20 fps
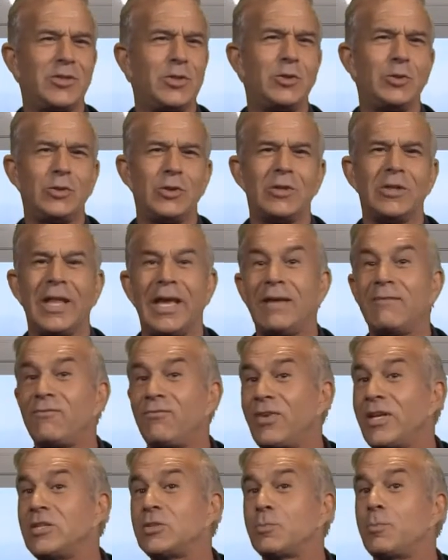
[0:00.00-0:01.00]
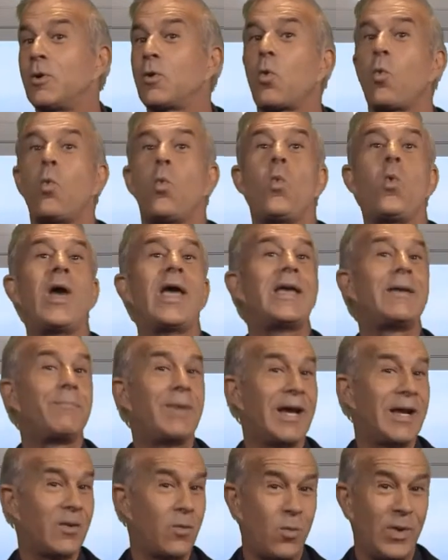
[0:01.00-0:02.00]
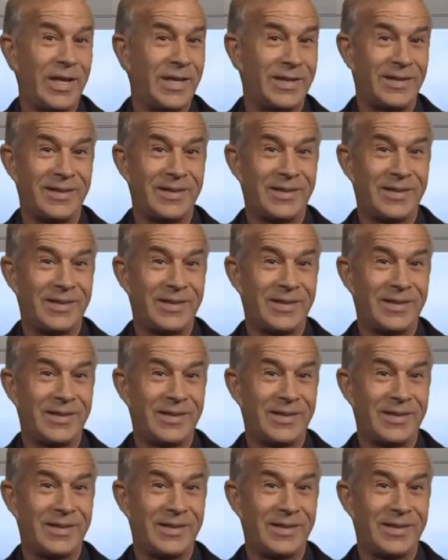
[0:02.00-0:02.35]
Google, and Facebook way back when?